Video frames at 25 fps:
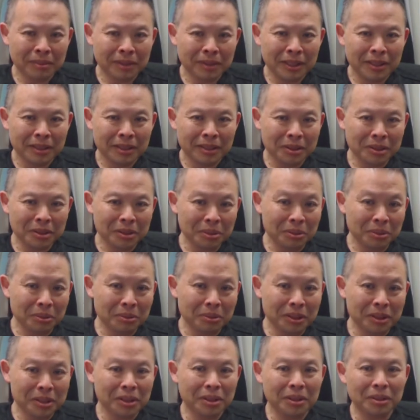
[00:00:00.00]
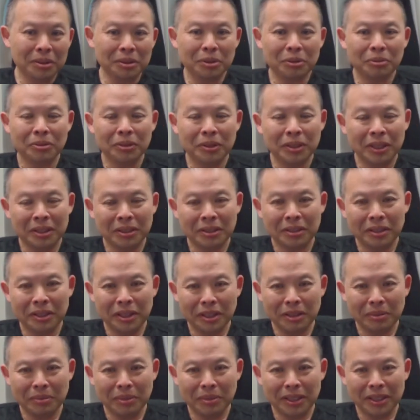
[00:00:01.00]
Mm. So it's hard to forget to
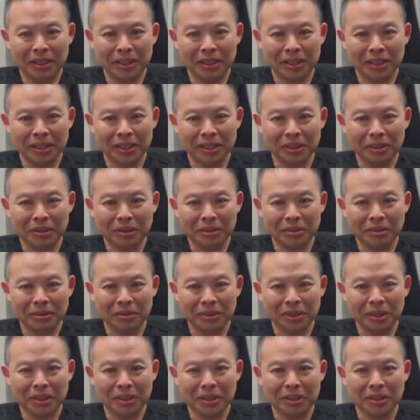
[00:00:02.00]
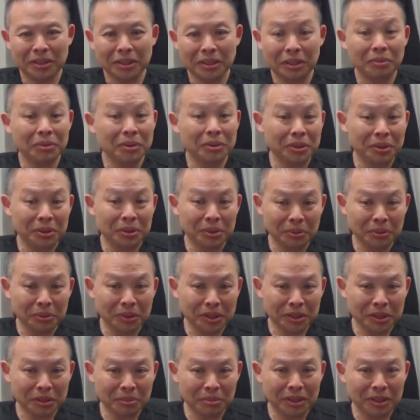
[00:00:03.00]
take a medication when it's given to you
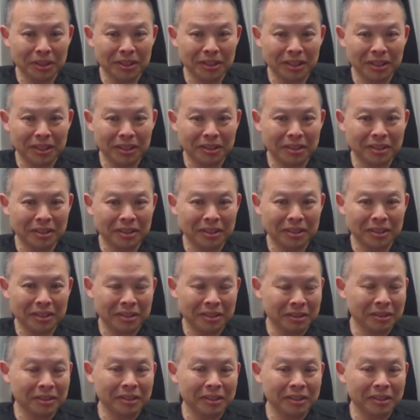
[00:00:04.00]
once a month at the at the